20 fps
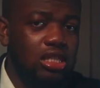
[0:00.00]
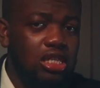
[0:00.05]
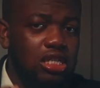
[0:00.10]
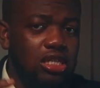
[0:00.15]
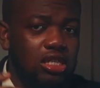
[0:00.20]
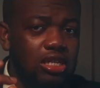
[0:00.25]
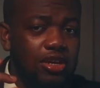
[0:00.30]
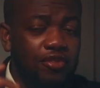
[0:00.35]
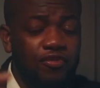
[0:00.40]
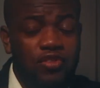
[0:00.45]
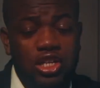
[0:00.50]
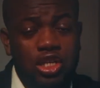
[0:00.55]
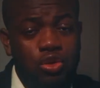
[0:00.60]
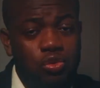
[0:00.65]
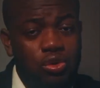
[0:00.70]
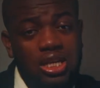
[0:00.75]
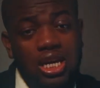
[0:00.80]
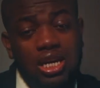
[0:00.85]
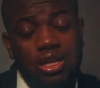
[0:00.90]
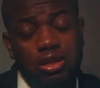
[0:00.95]
the effect you
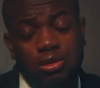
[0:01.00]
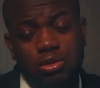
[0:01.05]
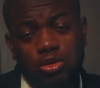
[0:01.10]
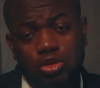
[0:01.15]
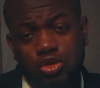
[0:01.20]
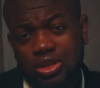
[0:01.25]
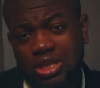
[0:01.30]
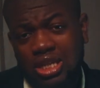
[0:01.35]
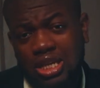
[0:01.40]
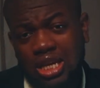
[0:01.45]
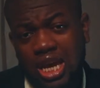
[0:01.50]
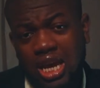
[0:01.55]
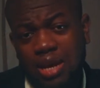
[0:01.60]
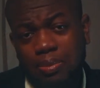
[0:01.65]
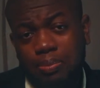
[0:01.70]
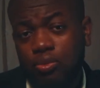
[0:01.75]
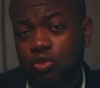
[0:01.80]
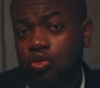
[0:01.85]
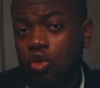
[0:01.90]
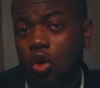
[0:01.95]
would get using a
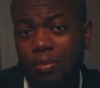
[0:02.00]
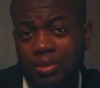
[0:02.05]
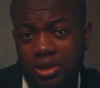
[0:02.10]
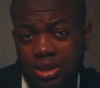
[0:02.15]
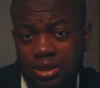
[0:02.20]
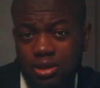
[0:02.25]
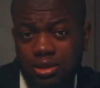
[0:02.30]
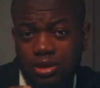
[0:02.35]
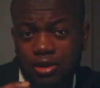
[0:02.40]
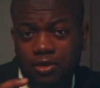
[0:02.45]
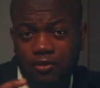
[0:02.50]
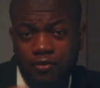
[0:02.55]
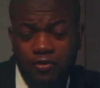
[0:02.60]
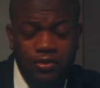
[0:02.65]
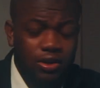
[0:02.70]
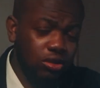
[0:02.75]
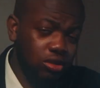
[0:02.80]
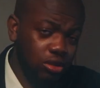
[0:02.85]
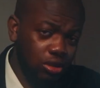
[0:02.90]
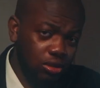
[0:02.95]
Pro Mist
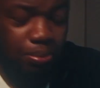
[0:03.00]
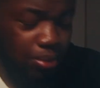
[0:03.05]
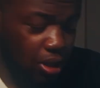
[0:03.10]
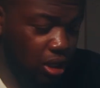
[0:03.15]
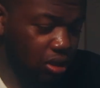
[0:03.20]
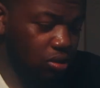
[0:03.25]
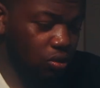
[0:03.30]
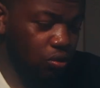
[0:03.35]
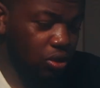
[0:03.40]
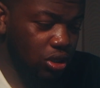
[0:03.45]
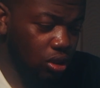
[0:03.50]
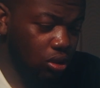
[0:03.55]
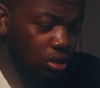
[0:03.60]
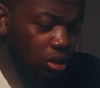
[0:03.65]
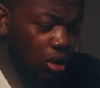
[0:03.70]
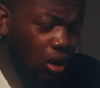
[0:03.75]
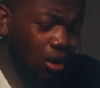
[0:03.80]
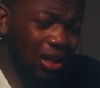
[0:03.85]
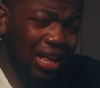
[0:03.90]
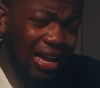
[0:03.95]
filter, but we
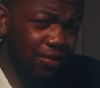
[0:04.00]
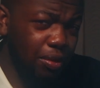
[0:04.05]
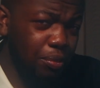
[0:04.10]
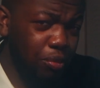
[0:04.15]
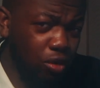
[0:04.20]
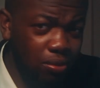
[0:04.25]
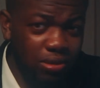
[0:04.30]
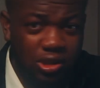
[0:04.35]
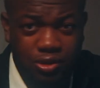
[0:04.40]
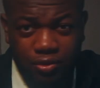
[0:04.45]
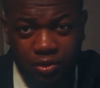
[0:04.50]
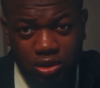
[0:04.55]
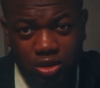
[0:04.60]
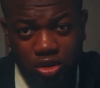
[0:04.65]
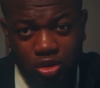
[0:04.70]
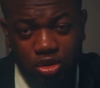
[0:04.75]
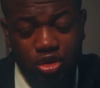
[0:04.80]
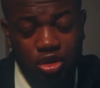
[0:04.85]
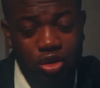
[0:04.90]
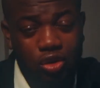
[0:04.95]
don't all have a Pro Mist
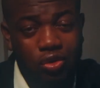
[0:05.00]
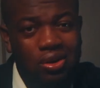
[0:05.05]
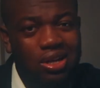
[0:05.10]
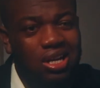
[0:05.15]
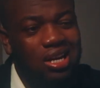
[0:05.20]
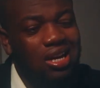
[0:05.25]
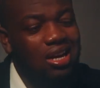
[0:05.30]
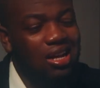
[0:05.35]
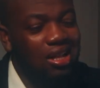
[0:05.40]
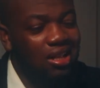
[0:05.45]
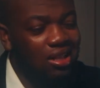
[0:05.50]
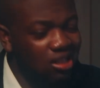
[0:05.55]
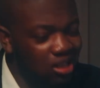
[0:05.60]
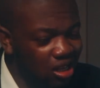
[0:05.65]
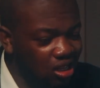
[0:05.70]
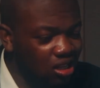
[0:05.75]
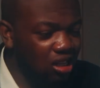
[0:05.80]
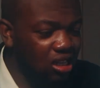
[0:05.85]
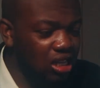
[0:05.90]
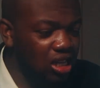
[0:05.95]
filter, so
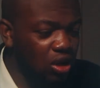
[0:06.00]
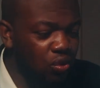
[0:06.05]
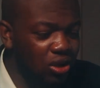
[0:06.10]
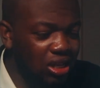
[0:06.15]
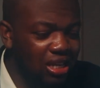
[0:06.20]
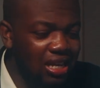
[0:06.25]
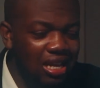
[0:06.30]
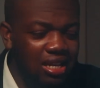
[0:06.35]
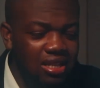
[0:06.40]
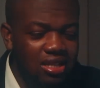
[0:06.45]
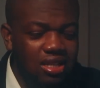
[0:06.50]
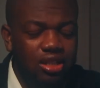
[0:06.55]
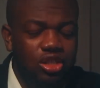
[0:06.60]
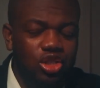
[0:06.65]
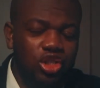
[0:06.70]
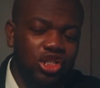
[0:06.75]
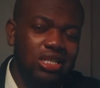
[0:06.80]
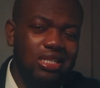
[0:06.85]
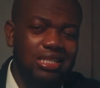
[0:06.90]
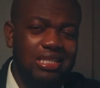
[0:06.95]
luckily we can
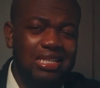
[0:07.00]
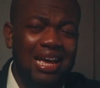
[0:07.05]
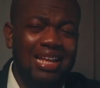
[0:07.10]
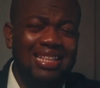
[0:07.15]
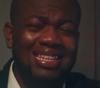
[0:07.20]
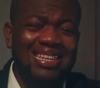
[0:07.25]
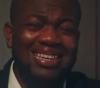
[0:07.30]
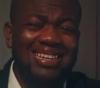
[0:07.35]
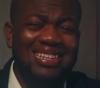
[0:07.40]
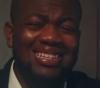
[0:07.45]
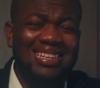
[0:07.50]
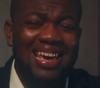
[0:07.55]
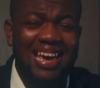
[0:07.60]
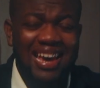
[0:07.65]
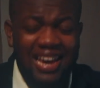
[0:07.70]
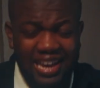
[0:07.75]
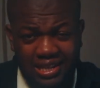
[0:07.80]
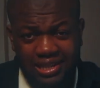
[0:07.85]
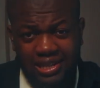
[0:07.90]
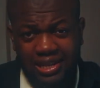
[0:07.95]
cheat that in
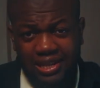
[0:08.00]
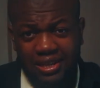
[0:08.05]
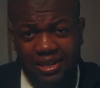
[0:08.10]
editing.